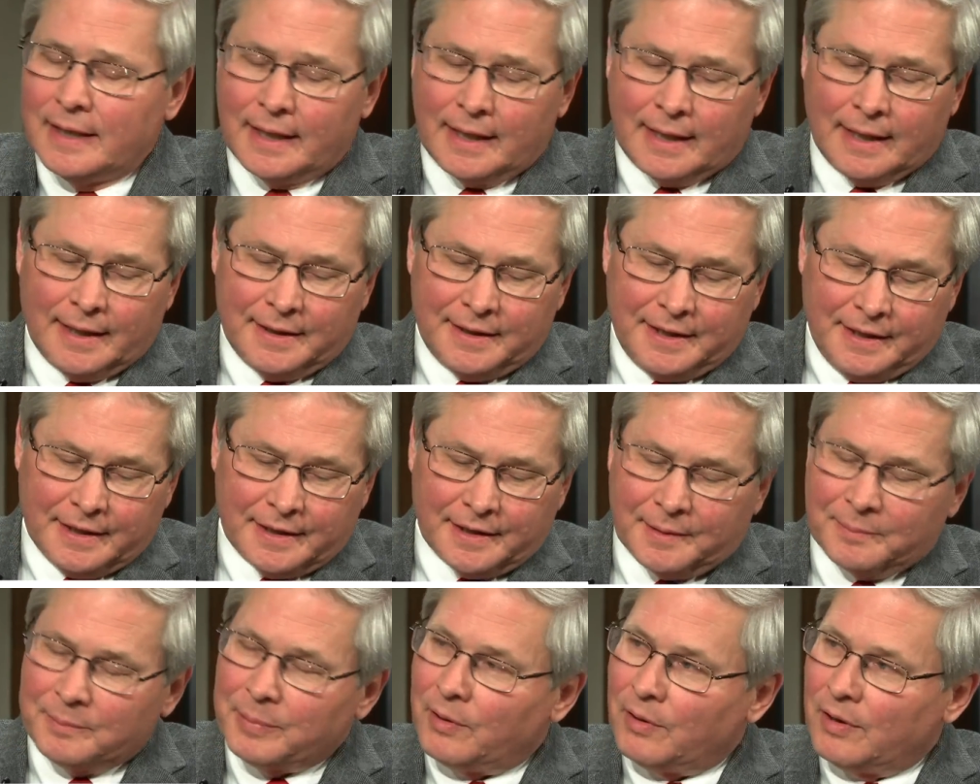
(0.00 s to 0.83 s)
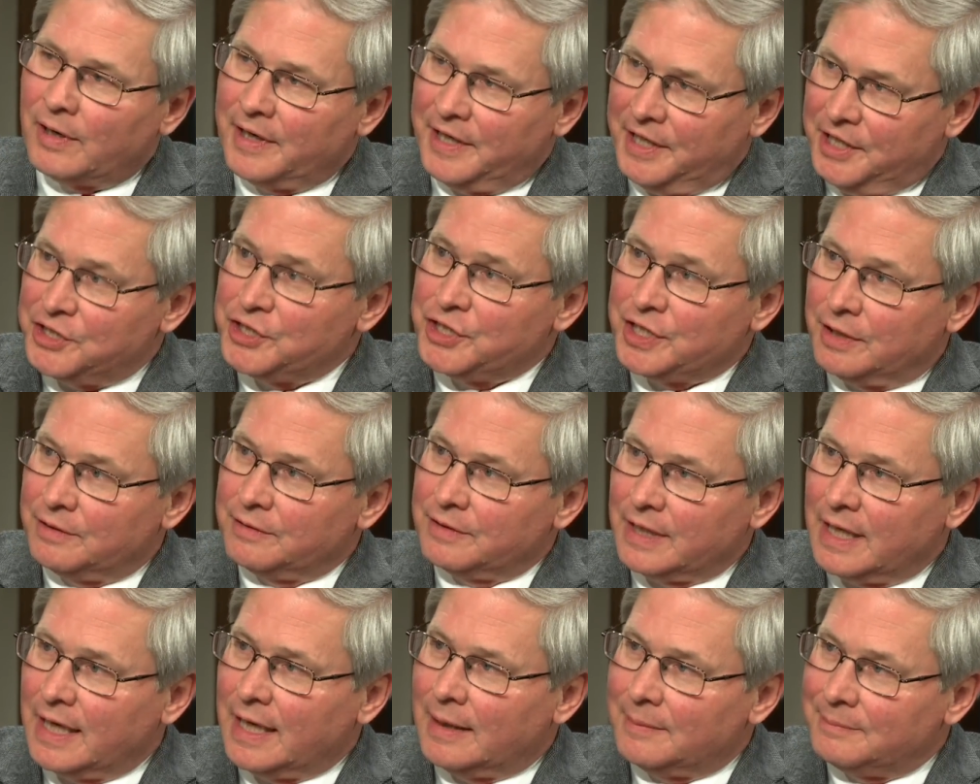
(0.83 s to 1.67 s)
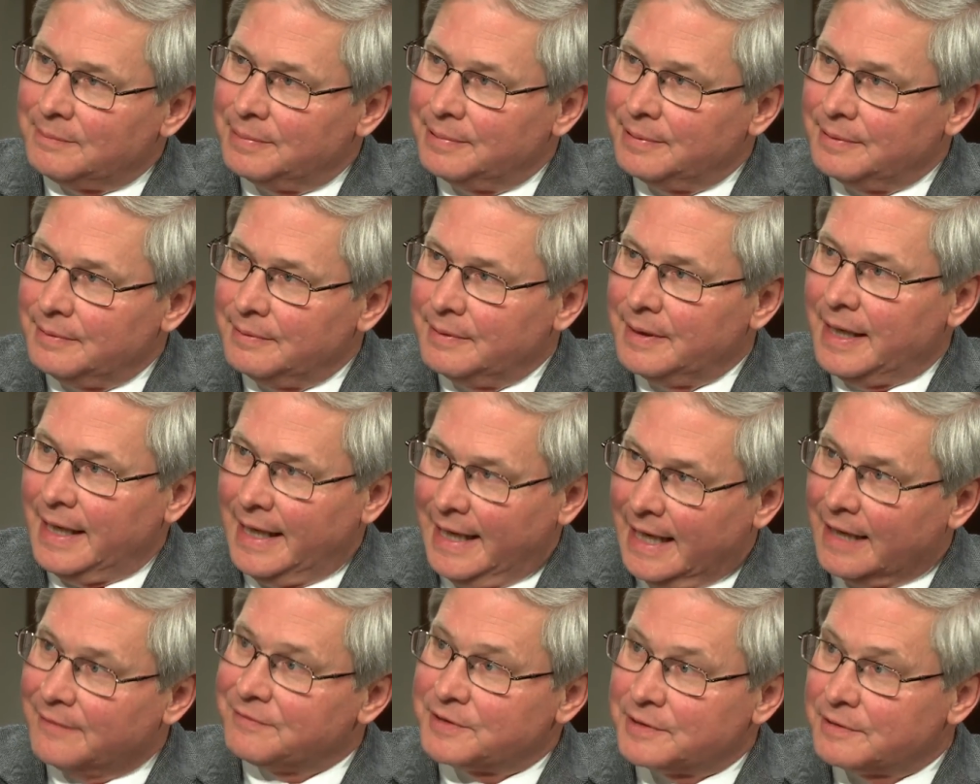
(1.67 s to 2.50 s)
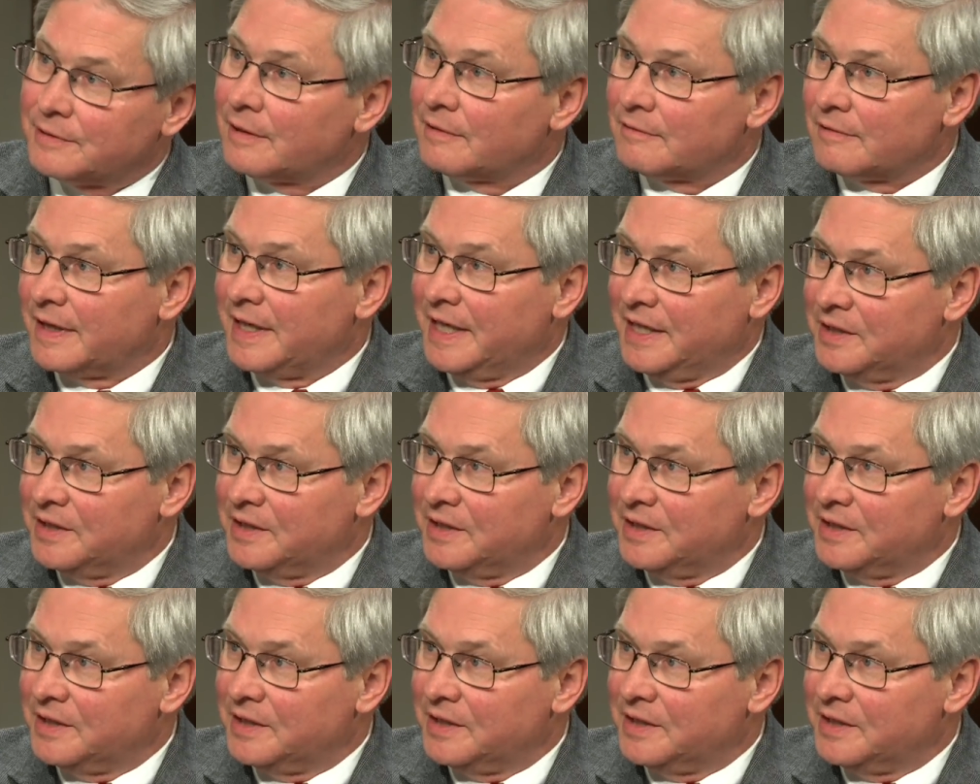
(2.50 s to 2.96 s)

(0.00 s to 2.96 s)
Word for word: and the other party showed up after already